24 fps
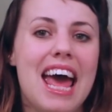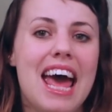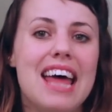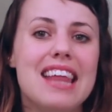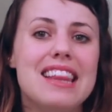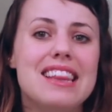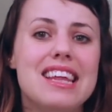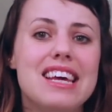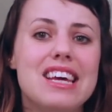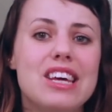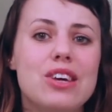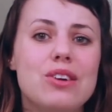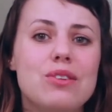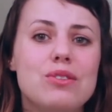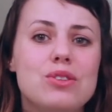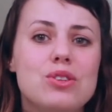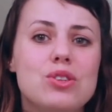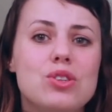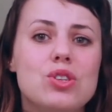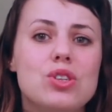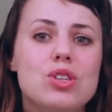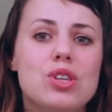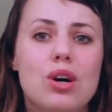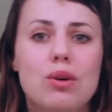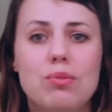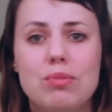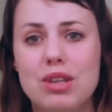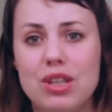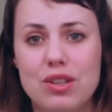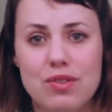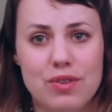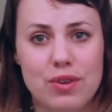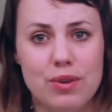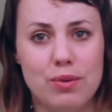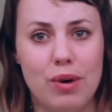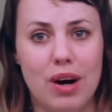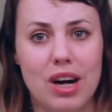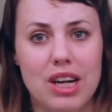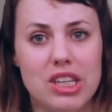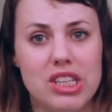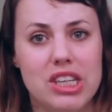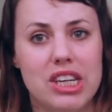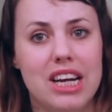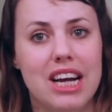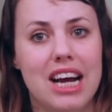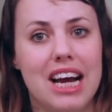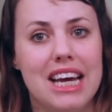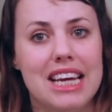And thank you so much for
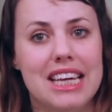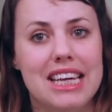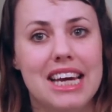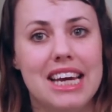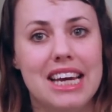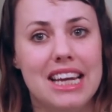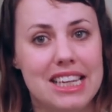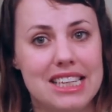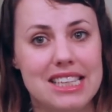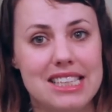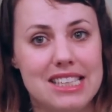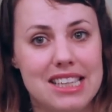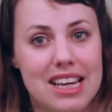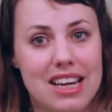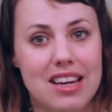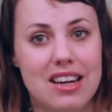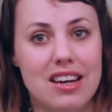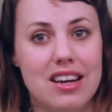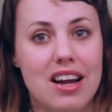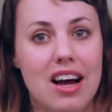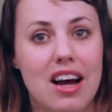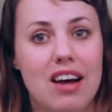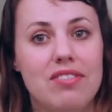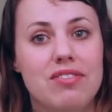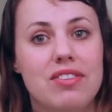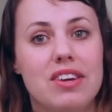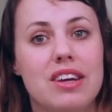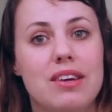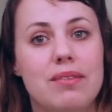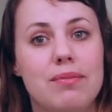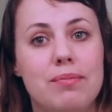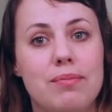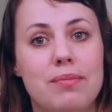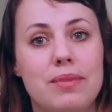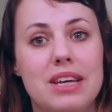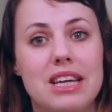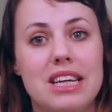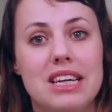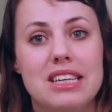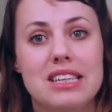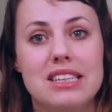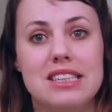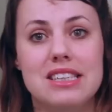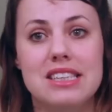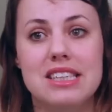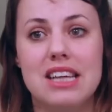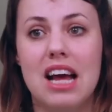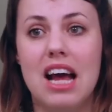watching. I can't say it enough. It
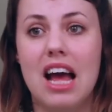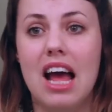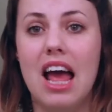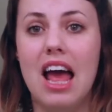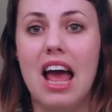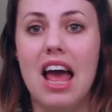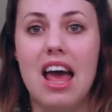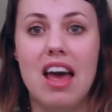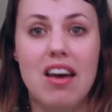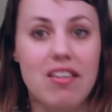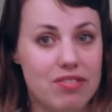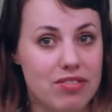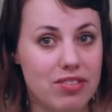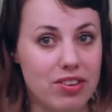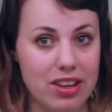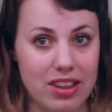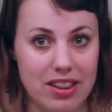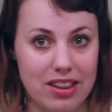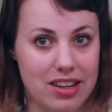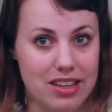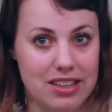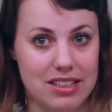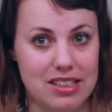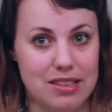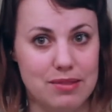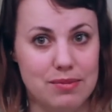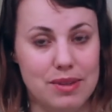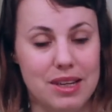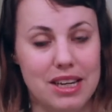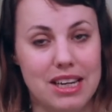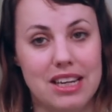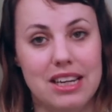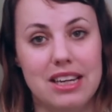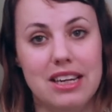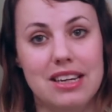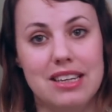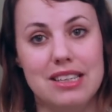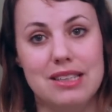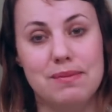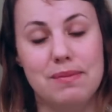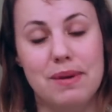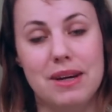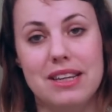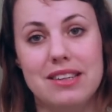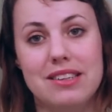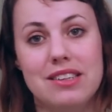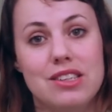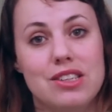means everything to me. It has
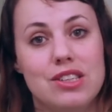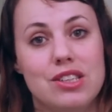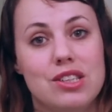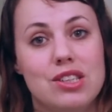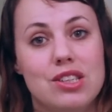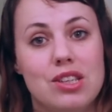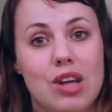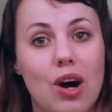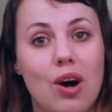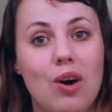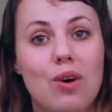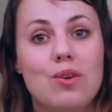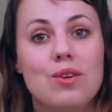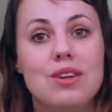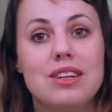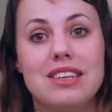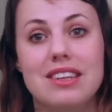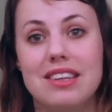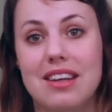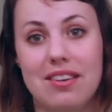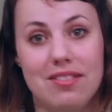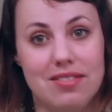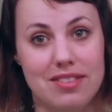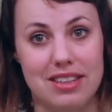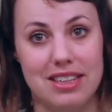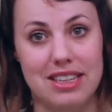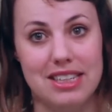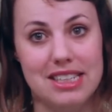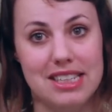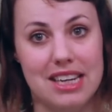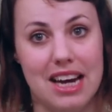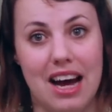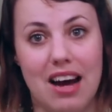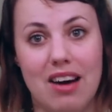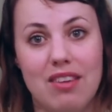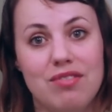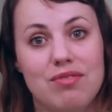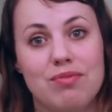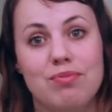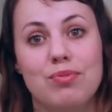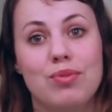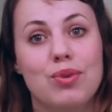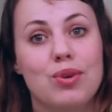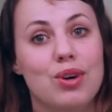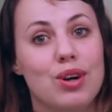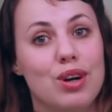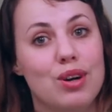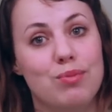been so lovely to have
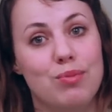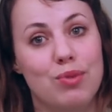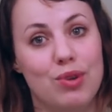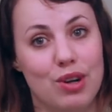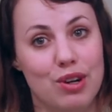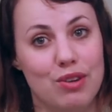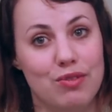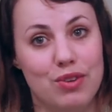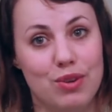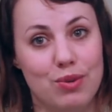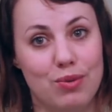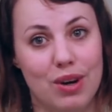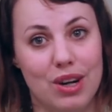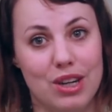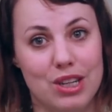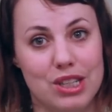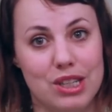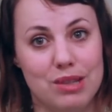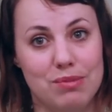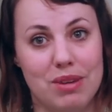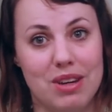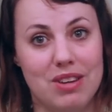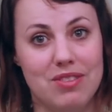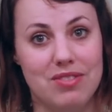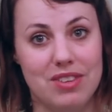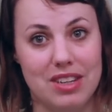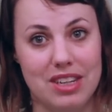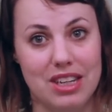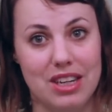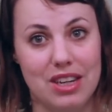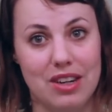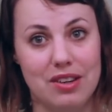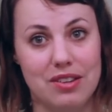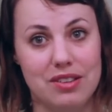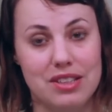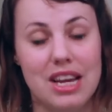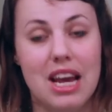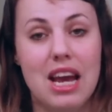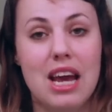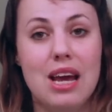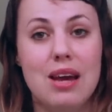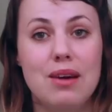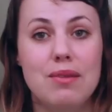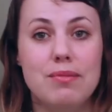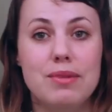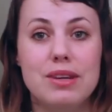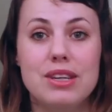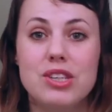more and more of you watching my videos.
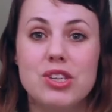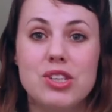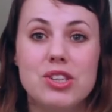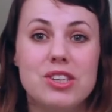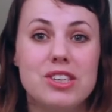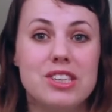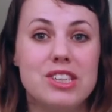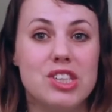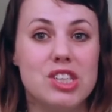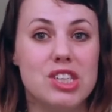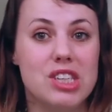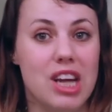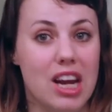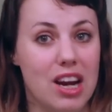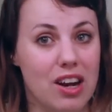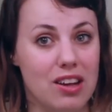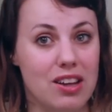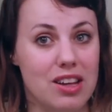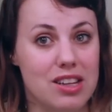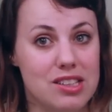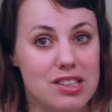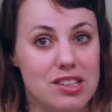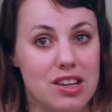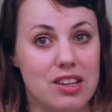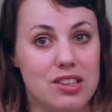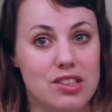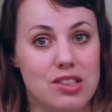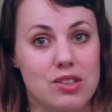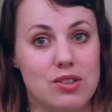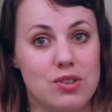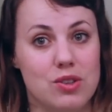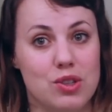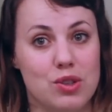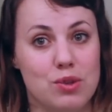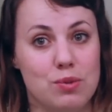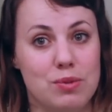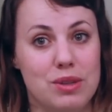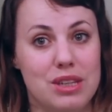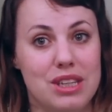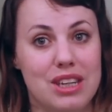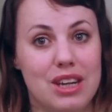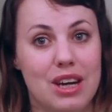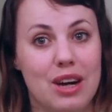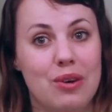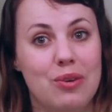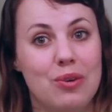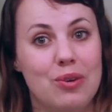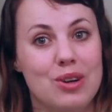Make sure to share this on social
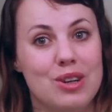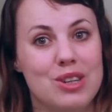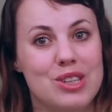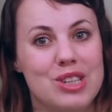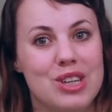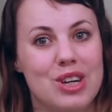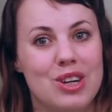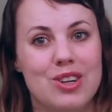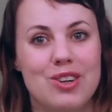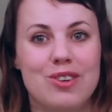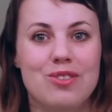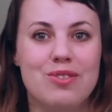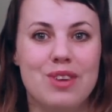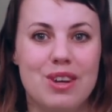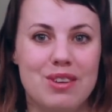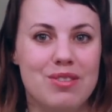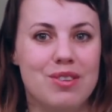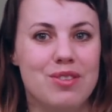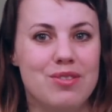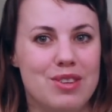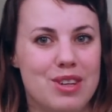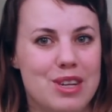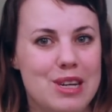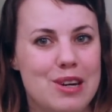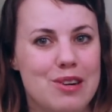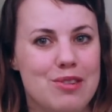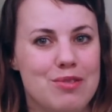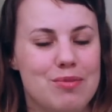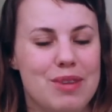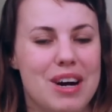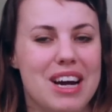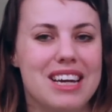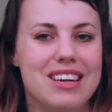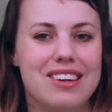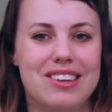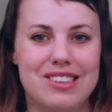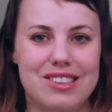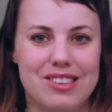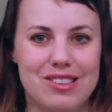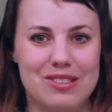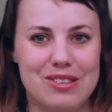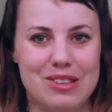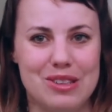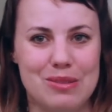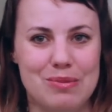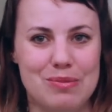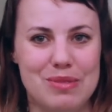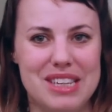media or share your favorite video of mine on
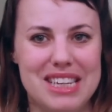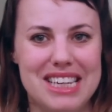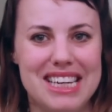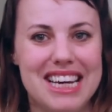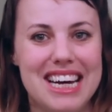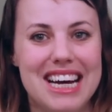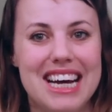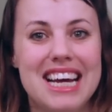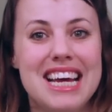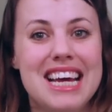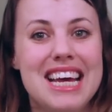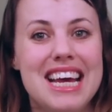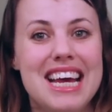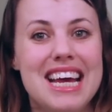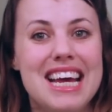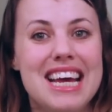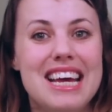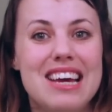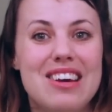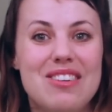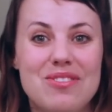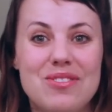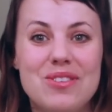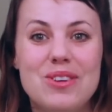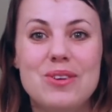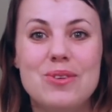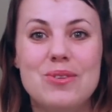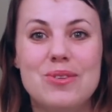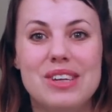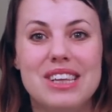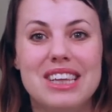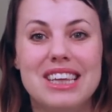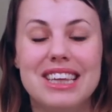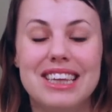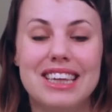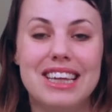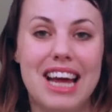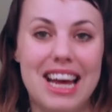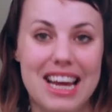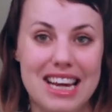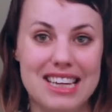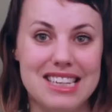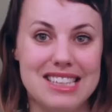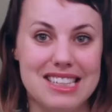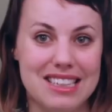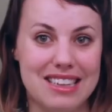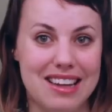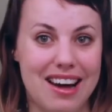social media if you would
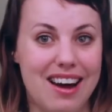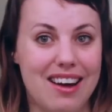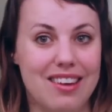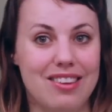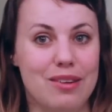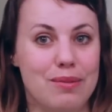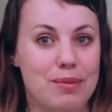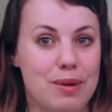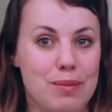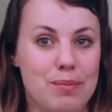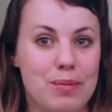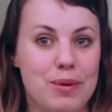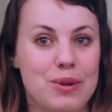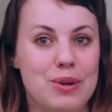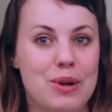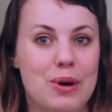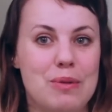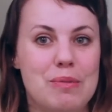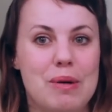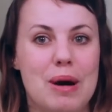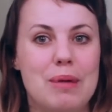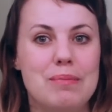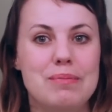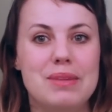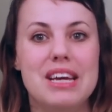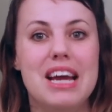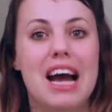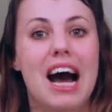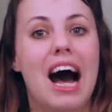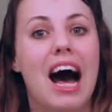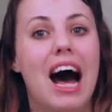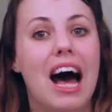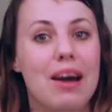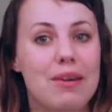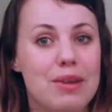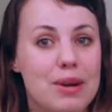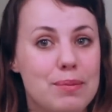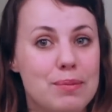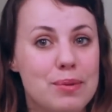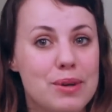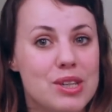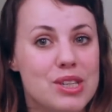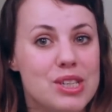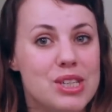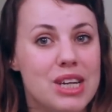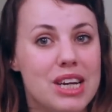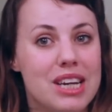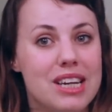like to let other people know about me. I would
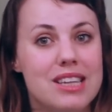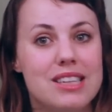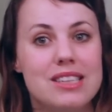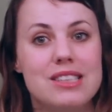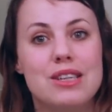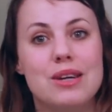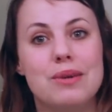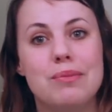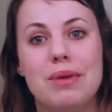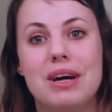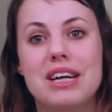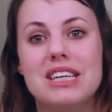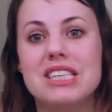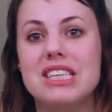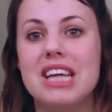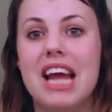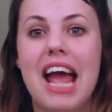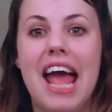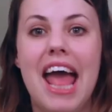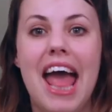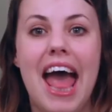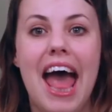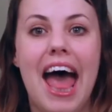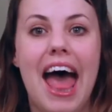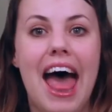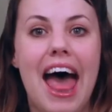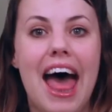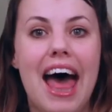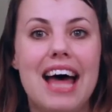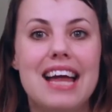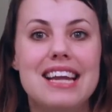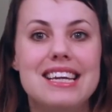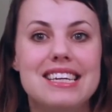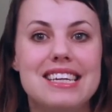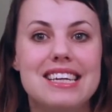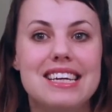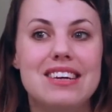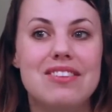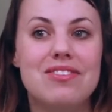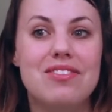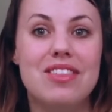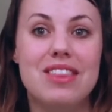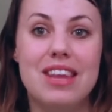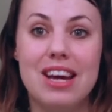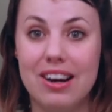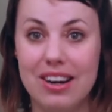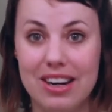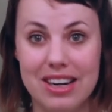appreciate it so much. And
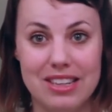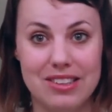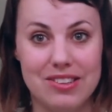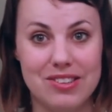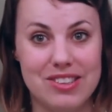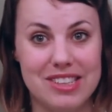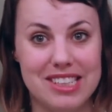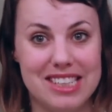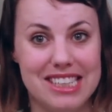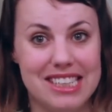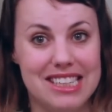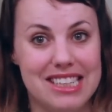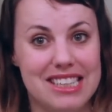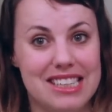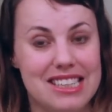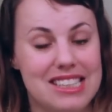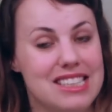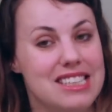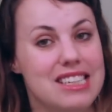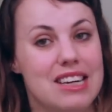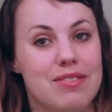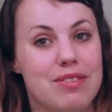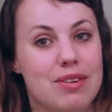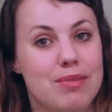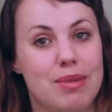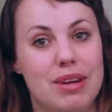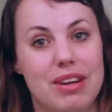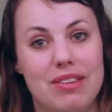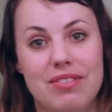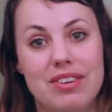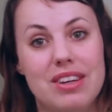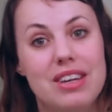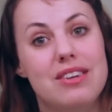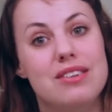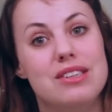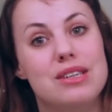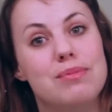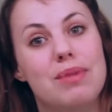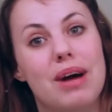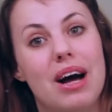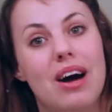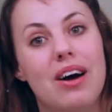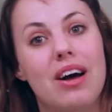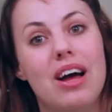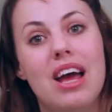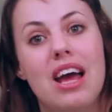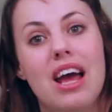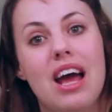if they're interested in the stuff I make videos
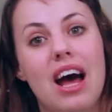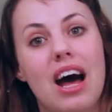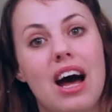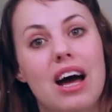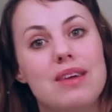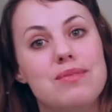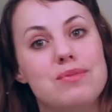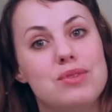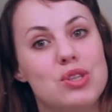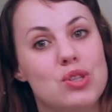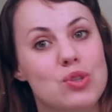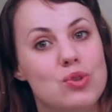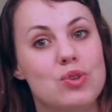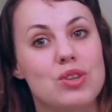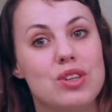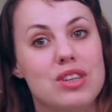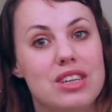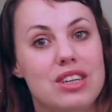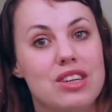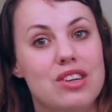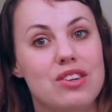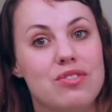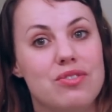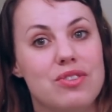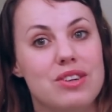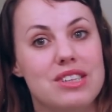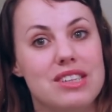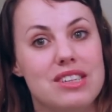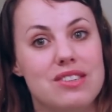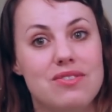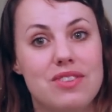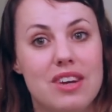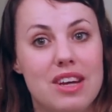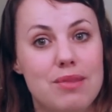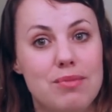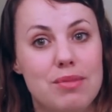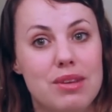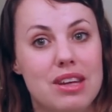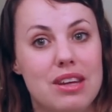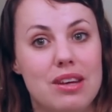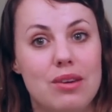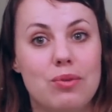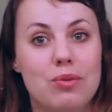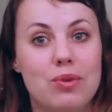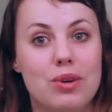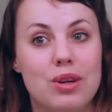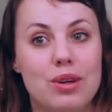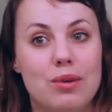about, I'm sure that your friends and
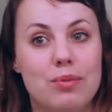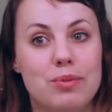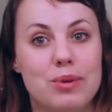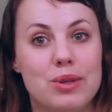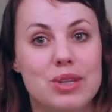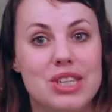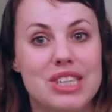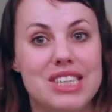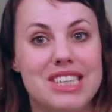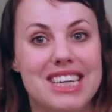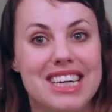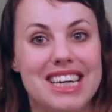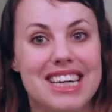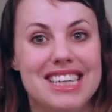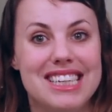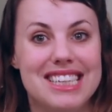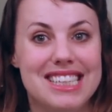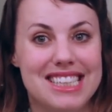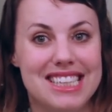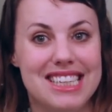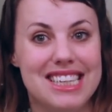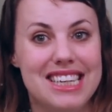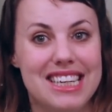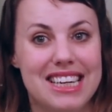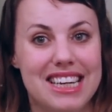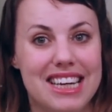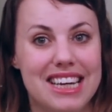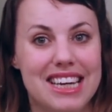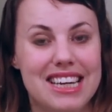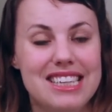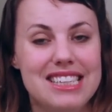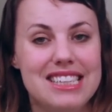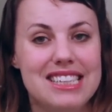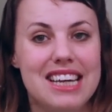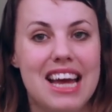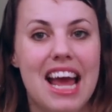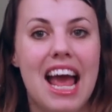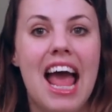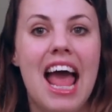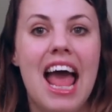family would appreciate seeing it.